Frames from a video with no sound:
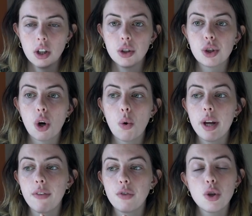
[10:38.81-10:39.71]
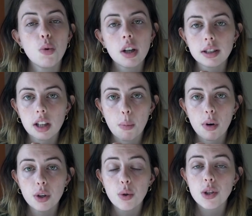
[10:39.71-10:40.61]
So if you are
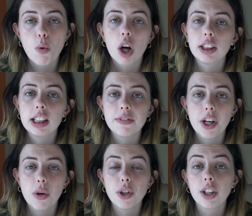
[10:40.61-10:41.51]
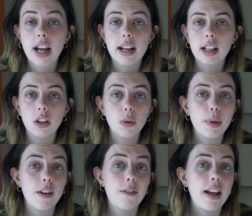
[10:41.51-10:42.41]
someone who's watching this video and you're getting a little
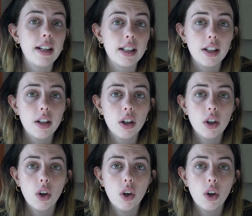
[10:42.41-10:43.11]
bit offended